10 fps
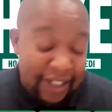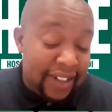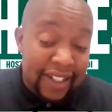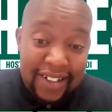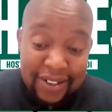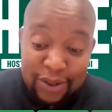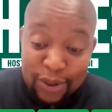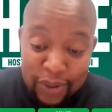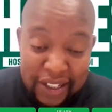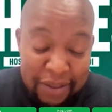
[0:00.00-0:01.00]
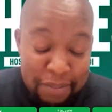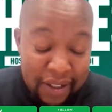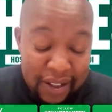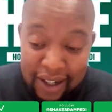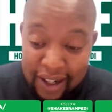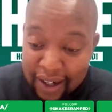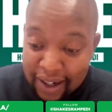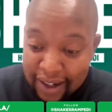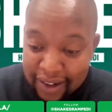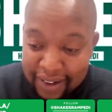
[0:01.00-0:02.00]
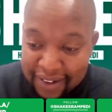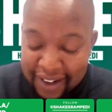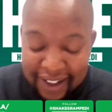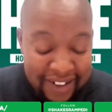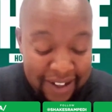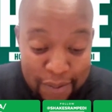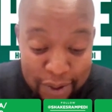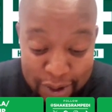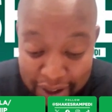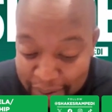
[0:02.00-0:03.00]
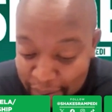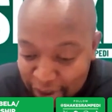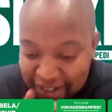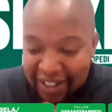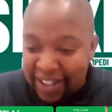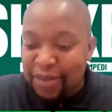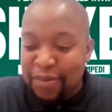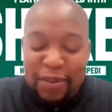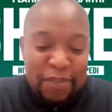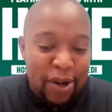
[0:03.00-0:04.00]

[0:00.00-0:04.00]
Yes, that is so deep, man. I almost got emotional a little bit,